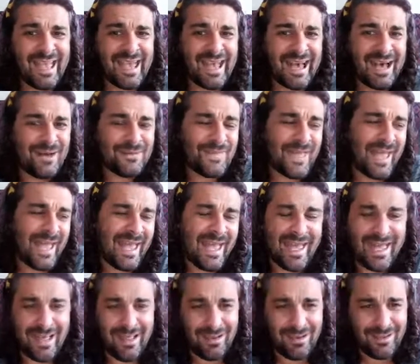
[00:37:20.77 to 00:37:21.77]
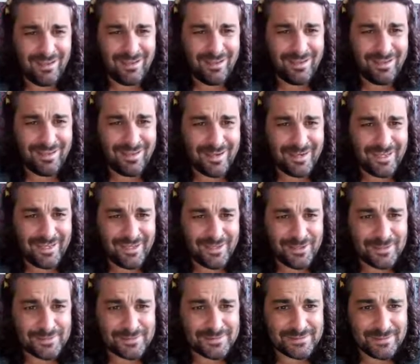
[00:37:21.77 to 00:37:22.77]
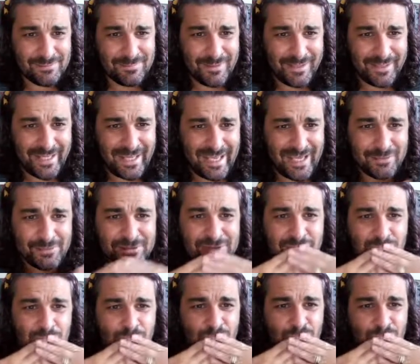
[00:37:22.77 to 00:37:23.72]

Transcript: how the hell are you going to heal somebody else?